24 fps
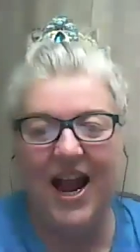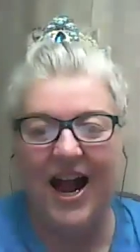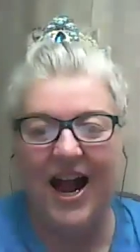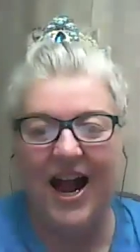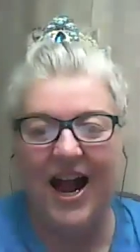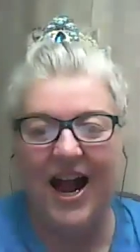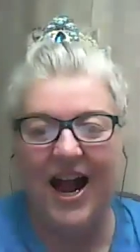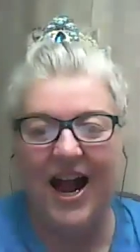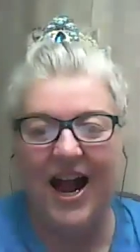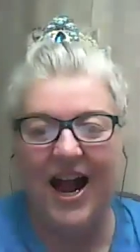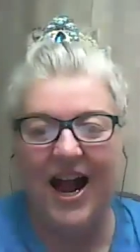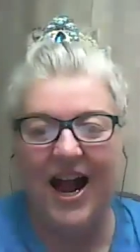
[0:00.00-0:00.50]
I
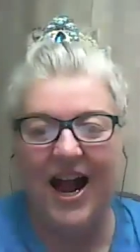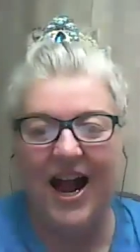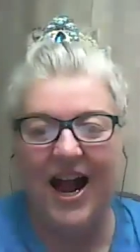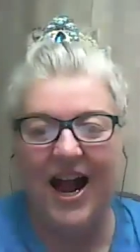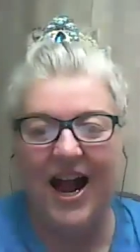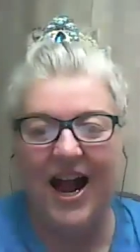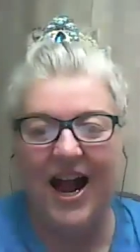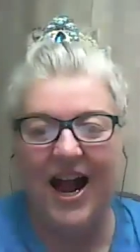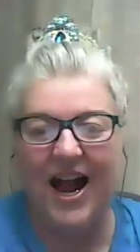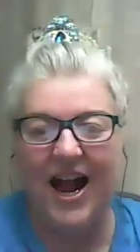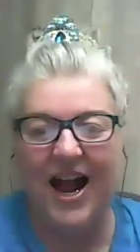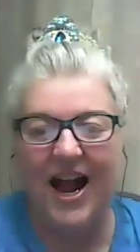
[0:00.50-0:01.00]
have the great
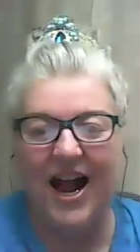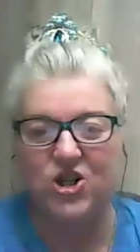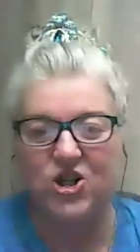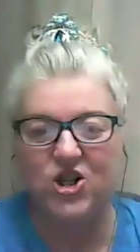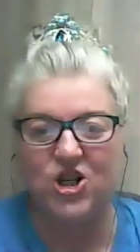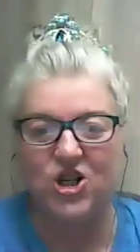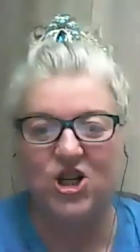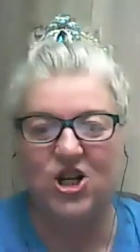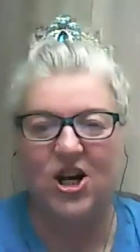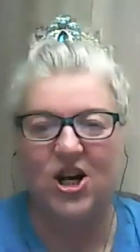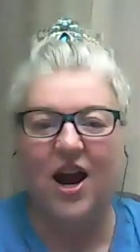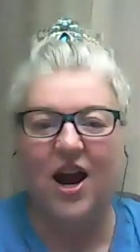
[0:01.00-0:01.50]

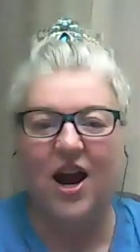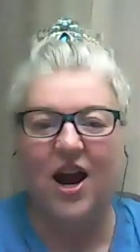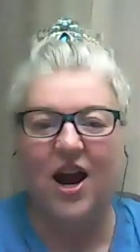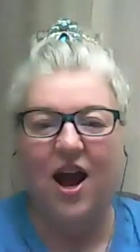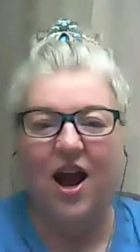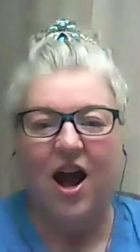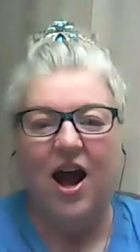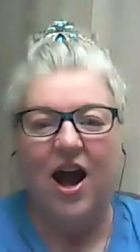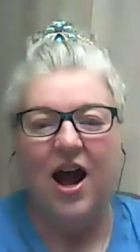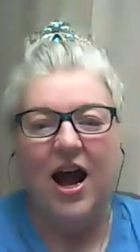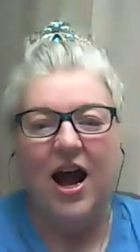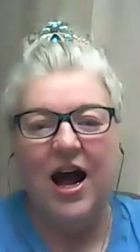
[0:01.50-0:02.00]
pleasure
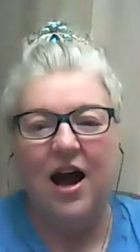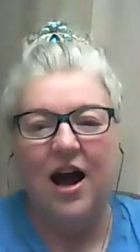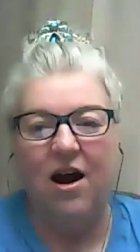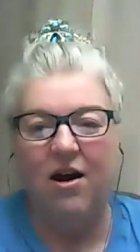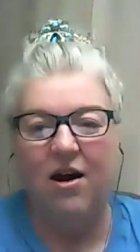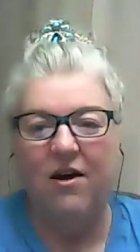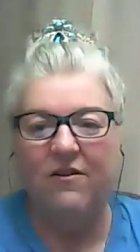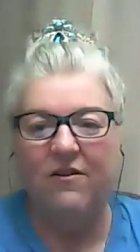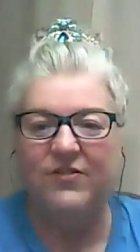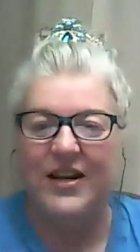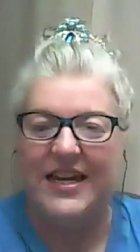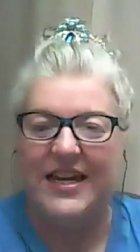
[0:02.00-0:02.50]

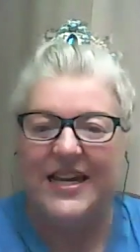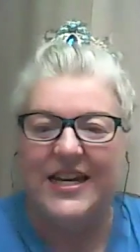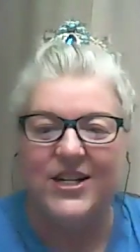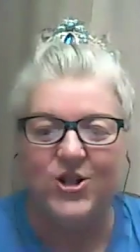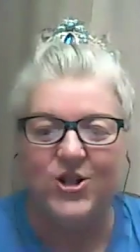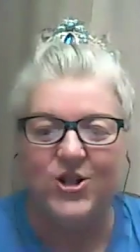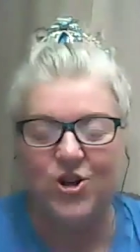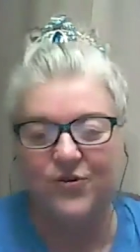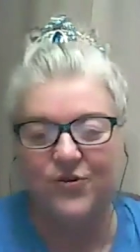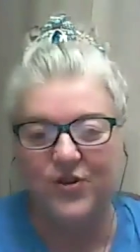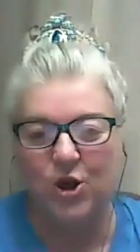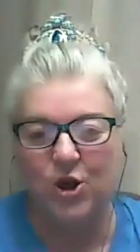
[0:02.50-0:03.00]
of
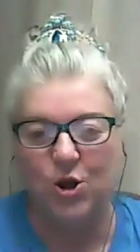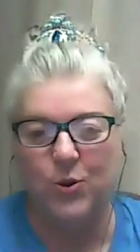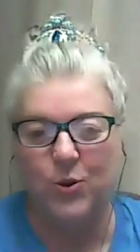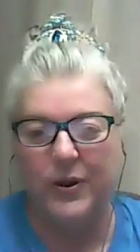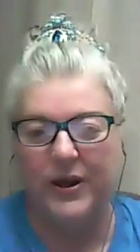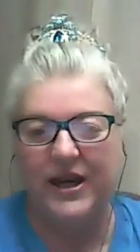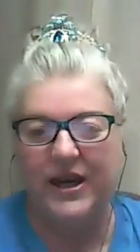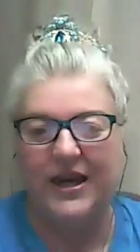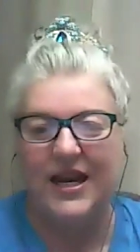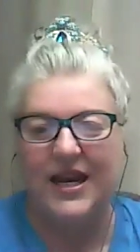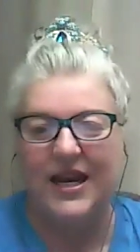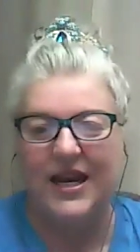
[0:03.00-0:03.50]

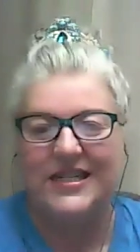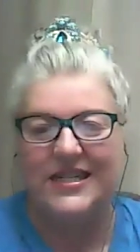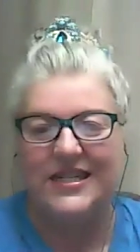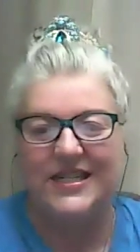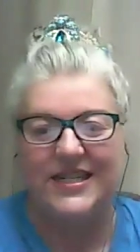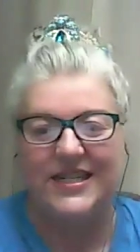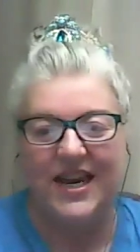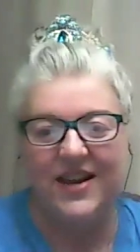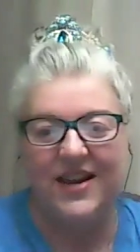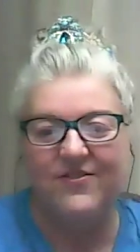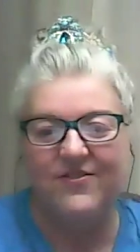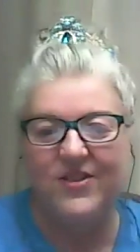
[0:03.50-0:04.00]
interviewing
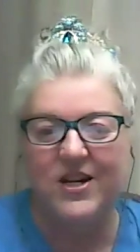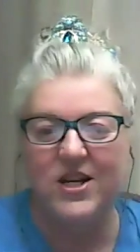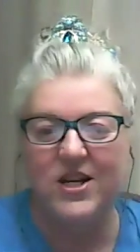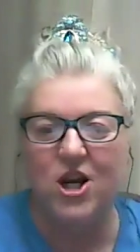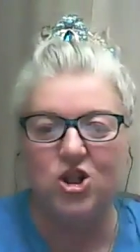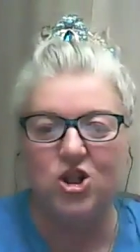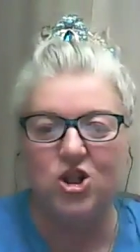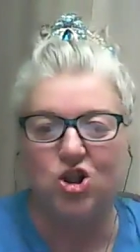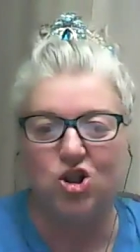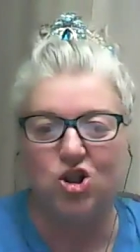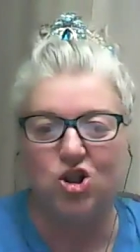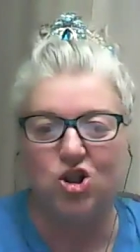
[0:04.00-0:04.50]
David
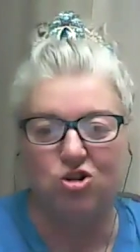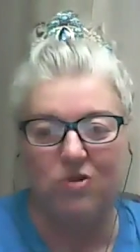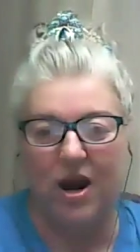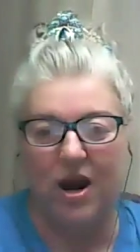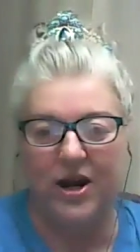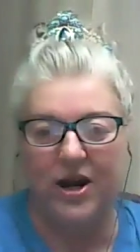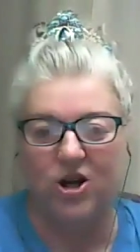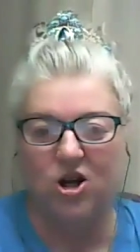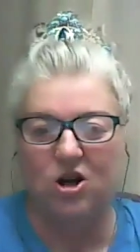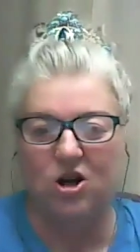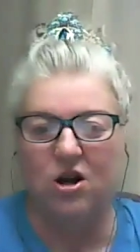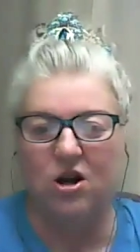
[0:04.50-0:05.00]

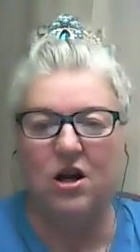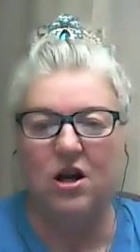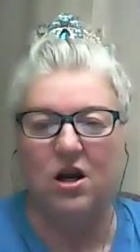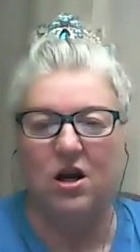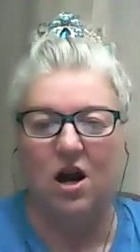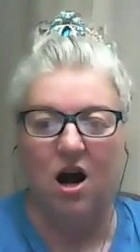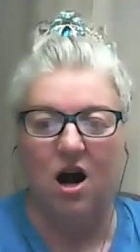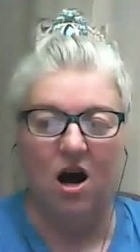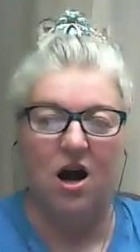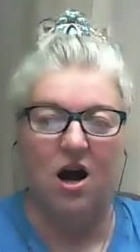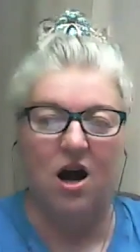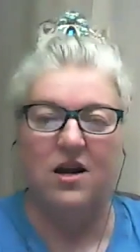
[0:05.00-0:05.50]
Schreiner
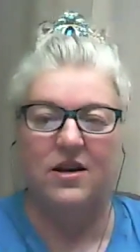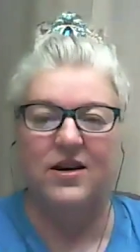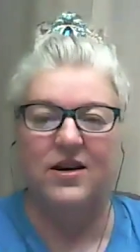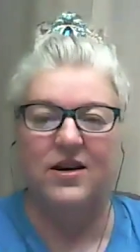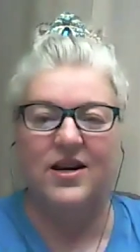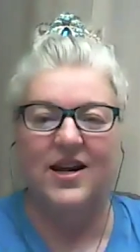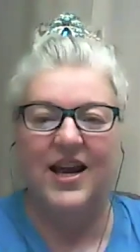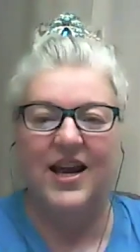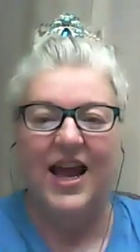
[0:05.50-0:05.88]
Kahn.